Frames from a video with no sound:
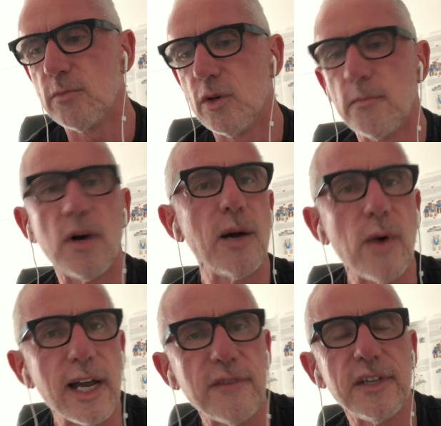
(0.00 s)
or my
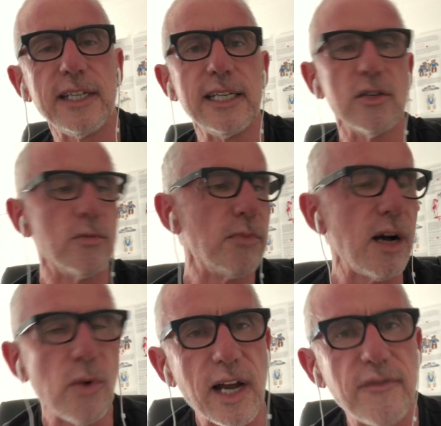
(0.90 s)
way of eating, or my
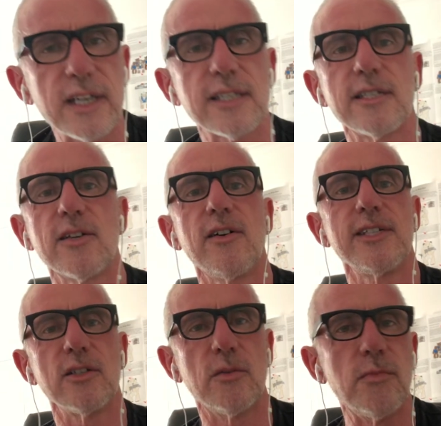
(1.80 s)
way of
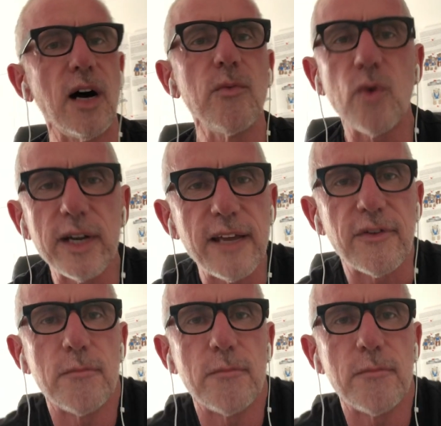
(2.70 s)
exercising, or my whatever.